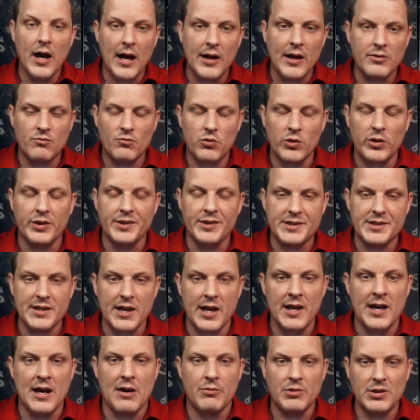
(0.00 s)
I will
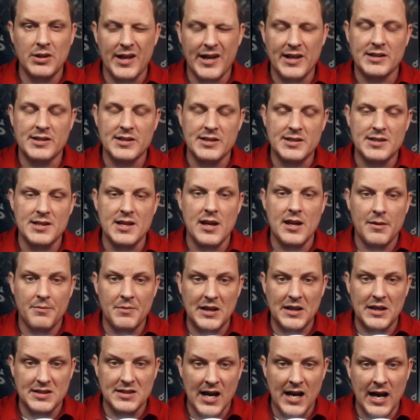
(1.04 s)
say I would like to see him
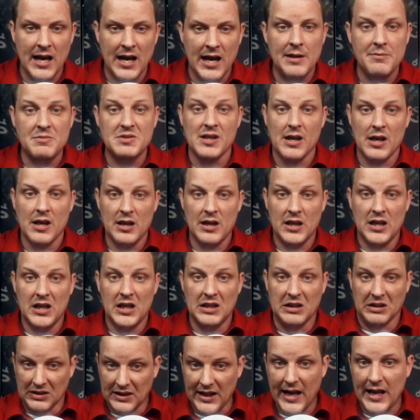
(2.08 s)
at times
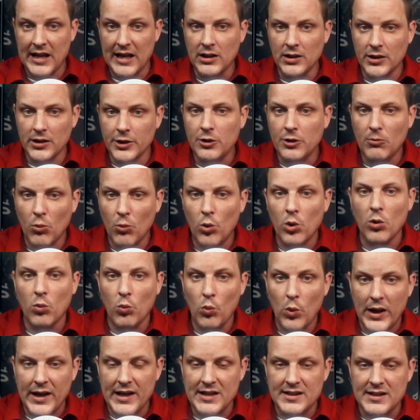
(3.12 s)
lay a little more
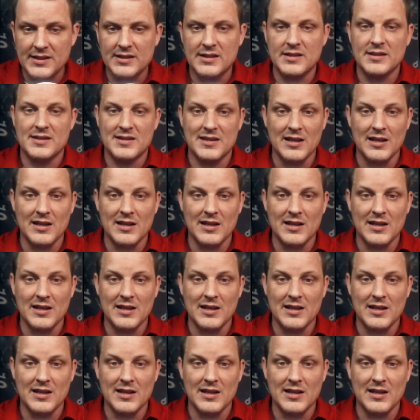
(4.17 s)
waste.